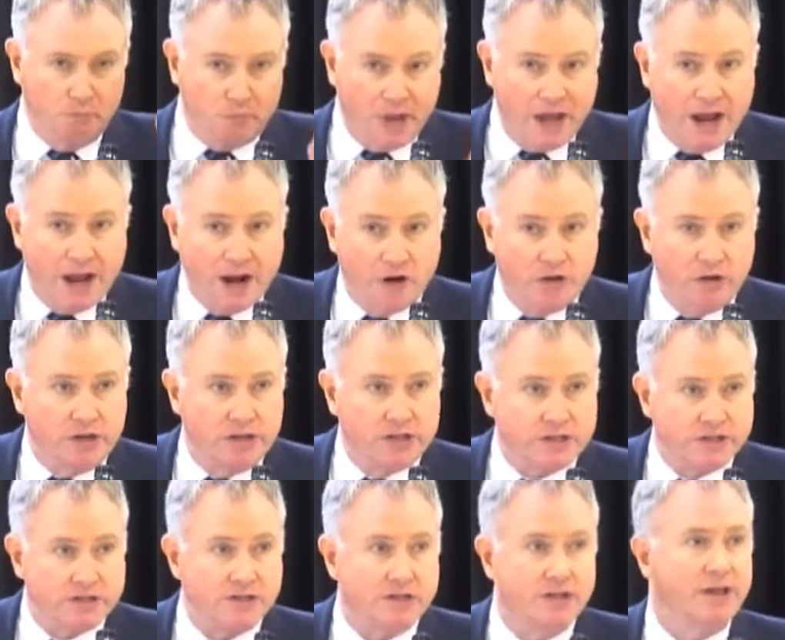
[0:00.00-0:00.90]

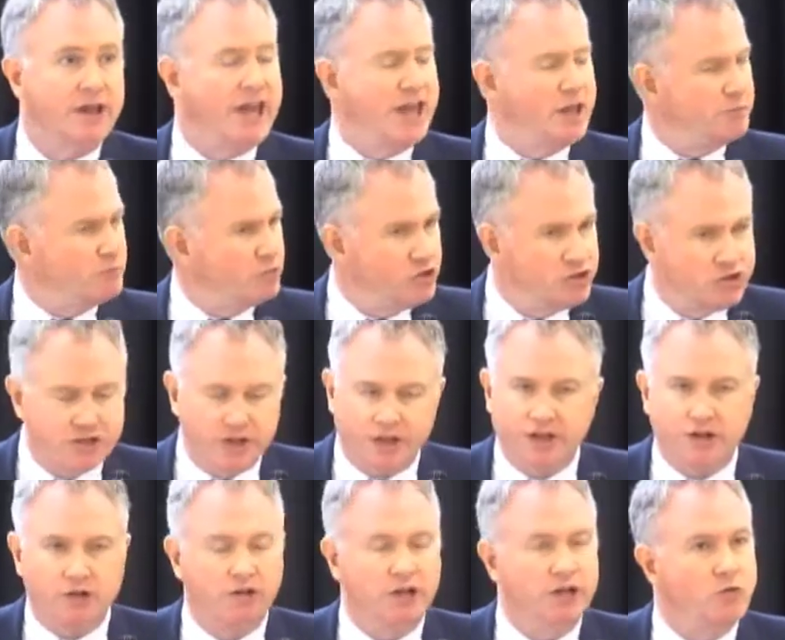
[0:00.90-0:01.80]
parents, and
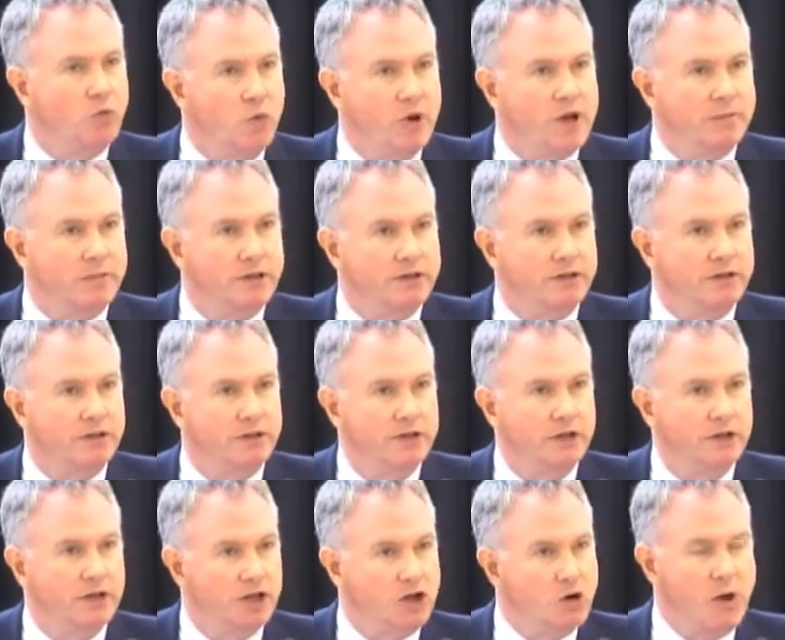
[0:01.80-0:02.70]
particularly women
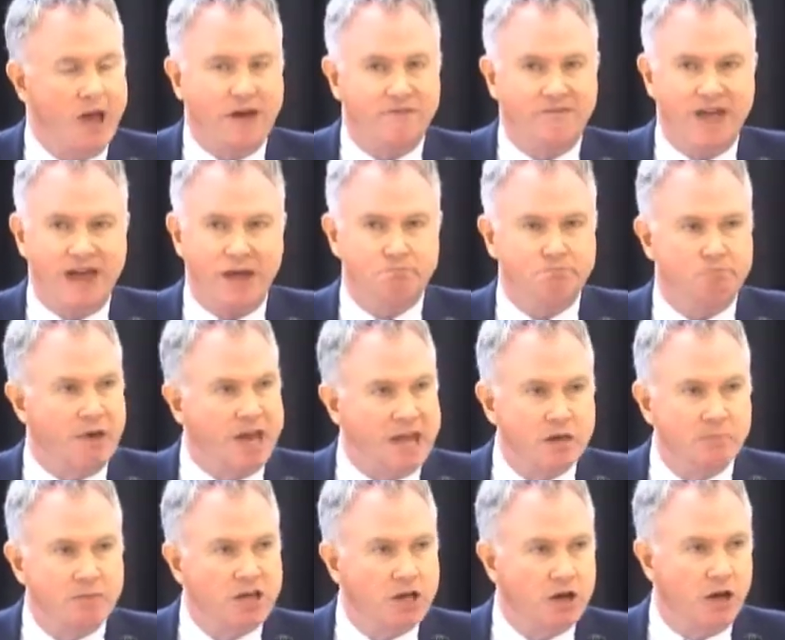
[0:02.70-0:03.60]
who have that
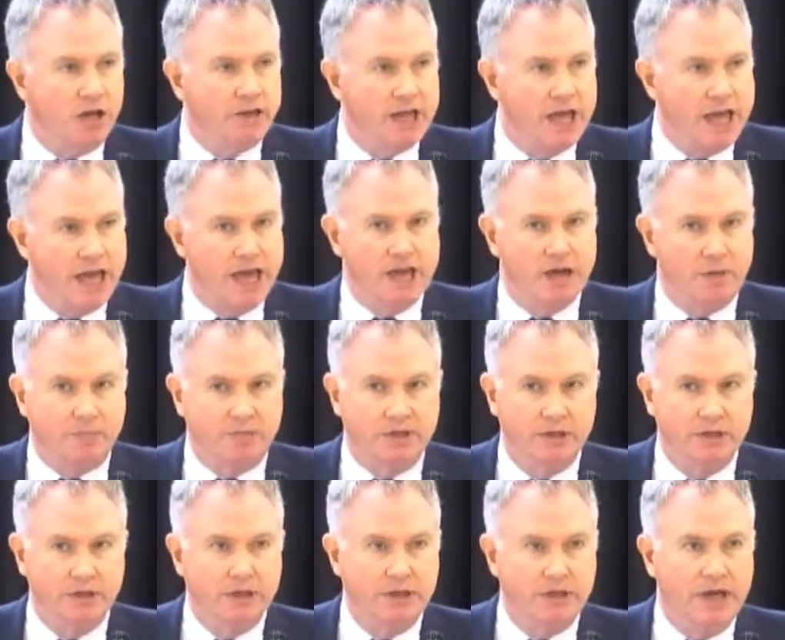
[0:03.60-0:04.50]
baby on the hip,
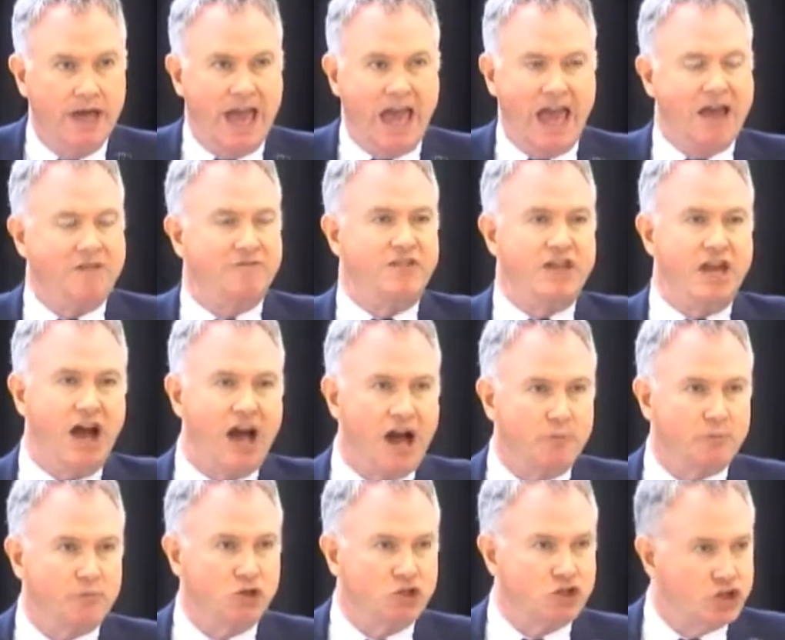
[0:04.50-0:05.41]
have the
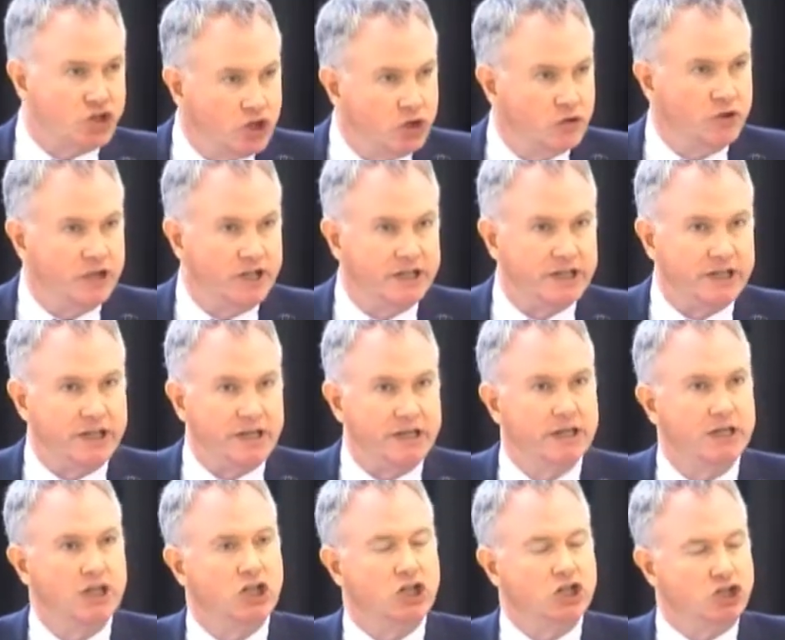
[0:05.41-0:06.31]

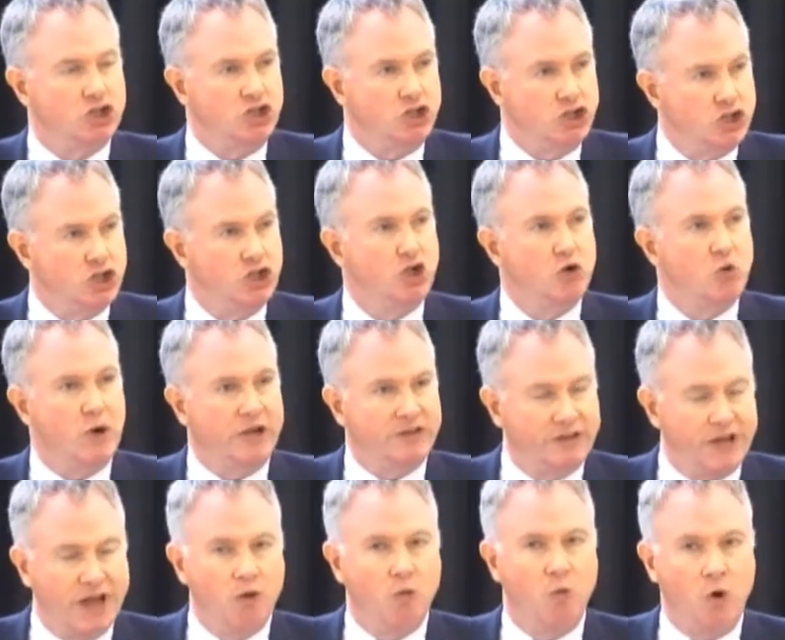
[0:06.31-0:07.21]
opportunity to do
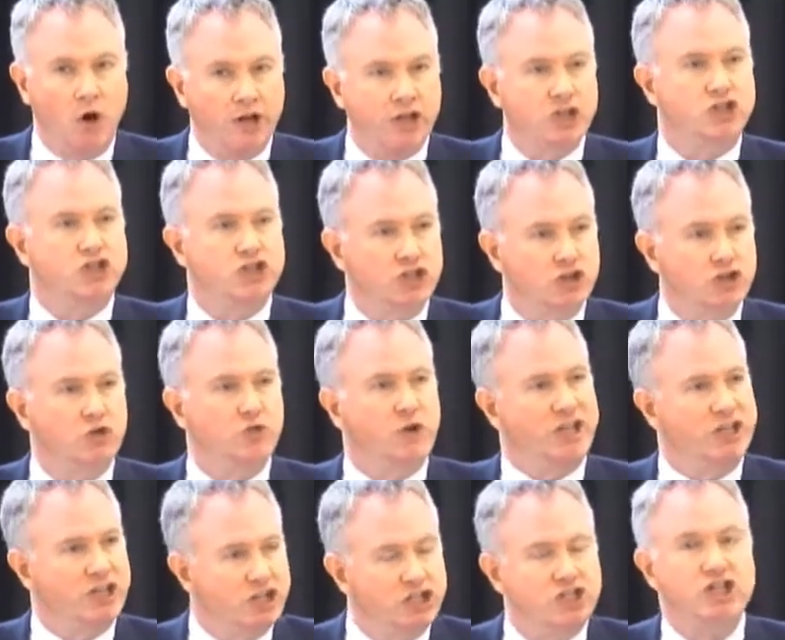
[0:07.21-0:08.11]
what they want to do
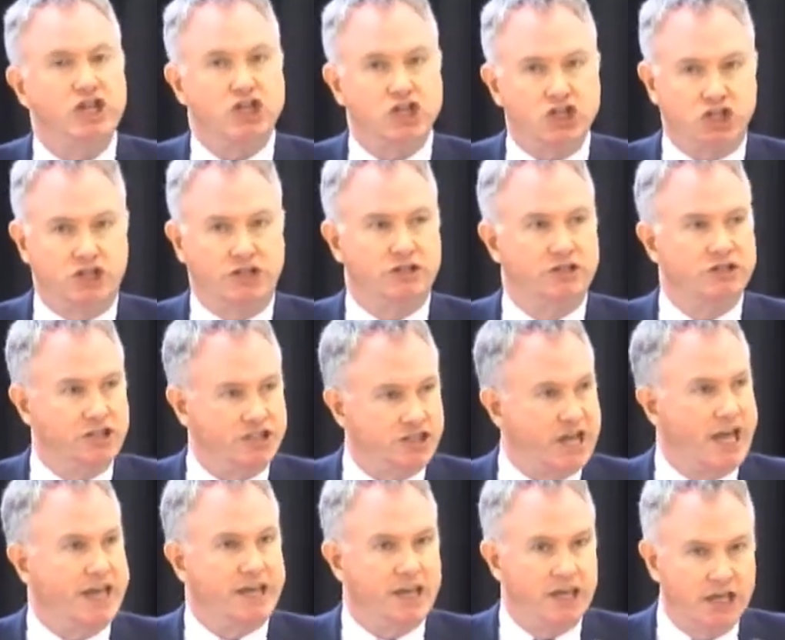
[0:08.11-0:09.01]
in addition to
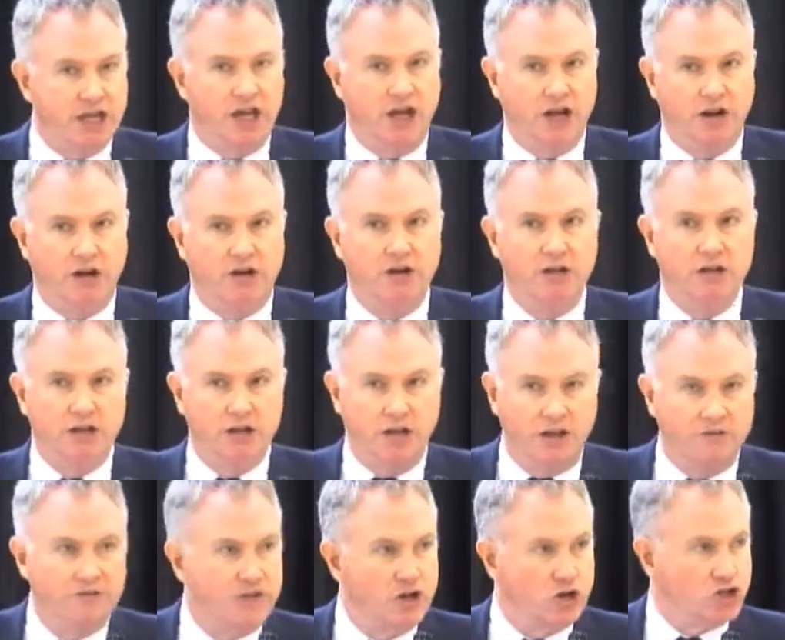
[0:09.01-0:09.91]
taking care
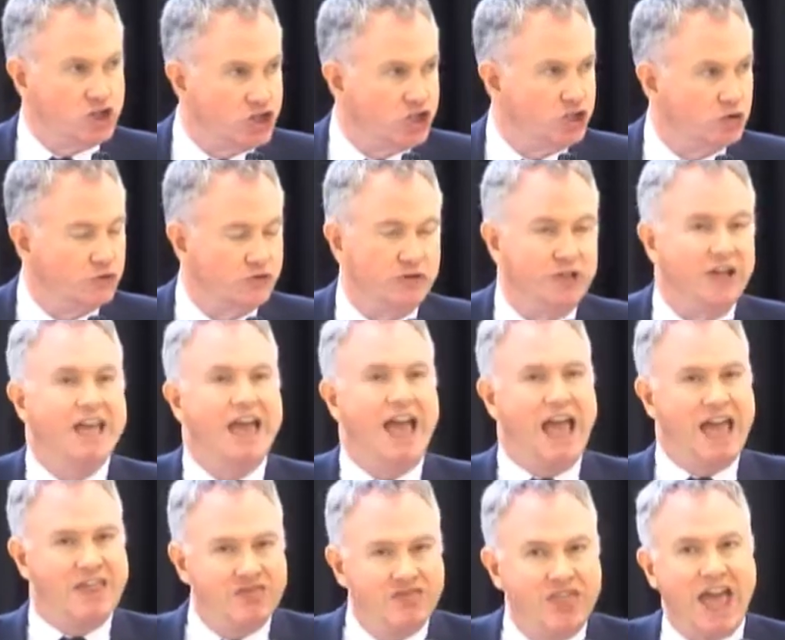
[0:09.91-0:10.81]
of their children.
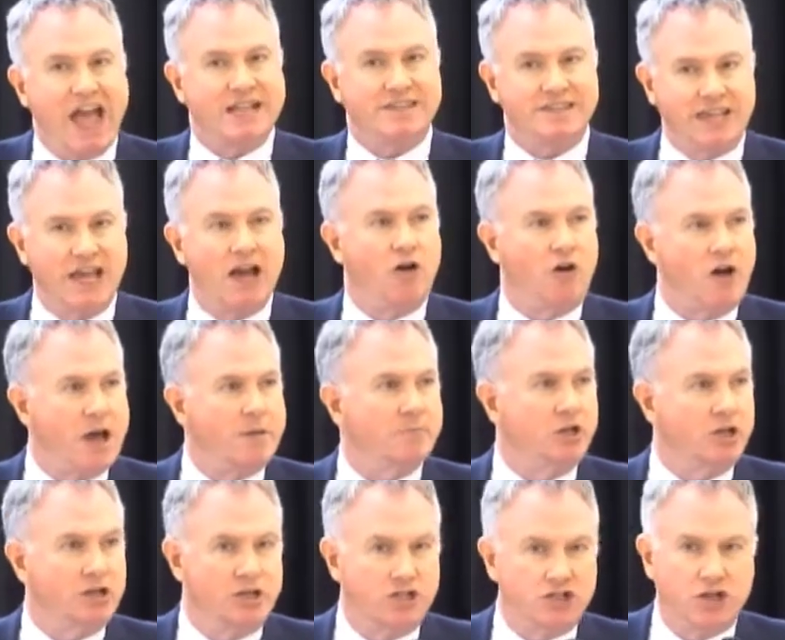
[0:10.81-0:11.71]
And that's how I'm
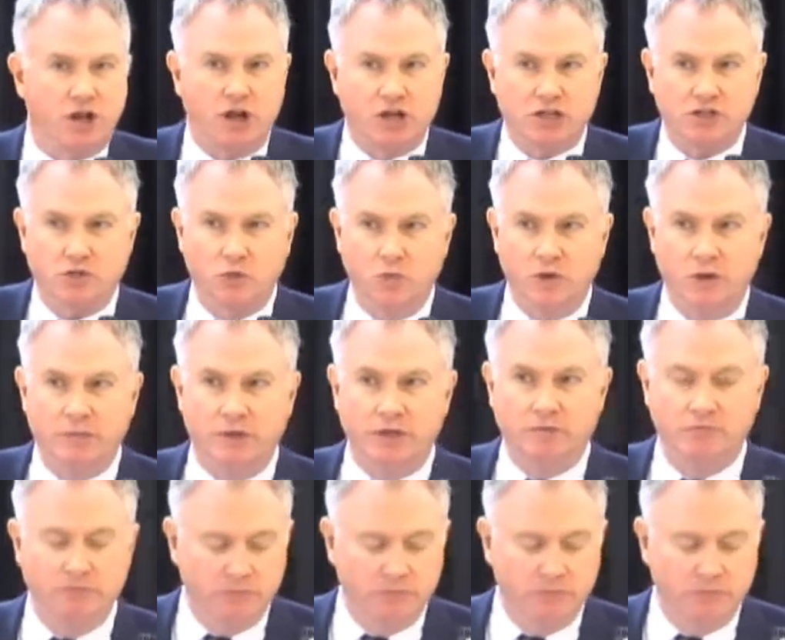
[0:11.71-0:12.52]
going to talk to women.